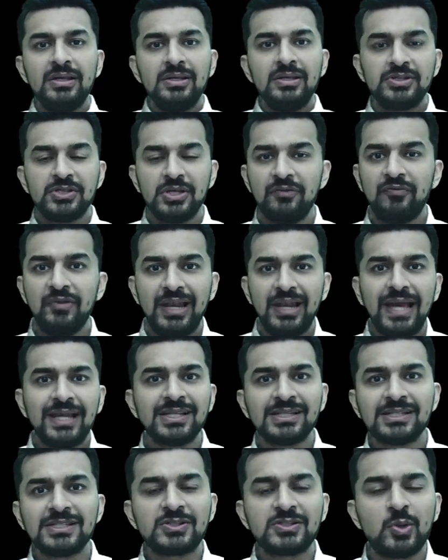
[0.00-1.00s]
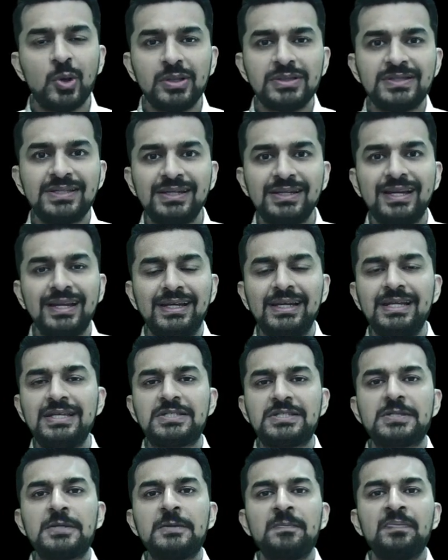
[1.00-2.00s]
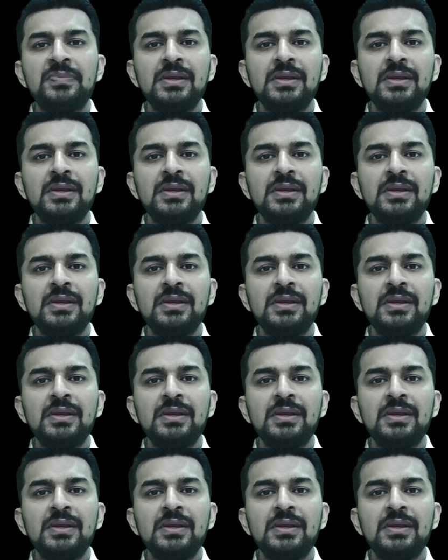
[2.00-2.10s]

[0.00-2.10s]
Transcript: So if you're liking this concept, at least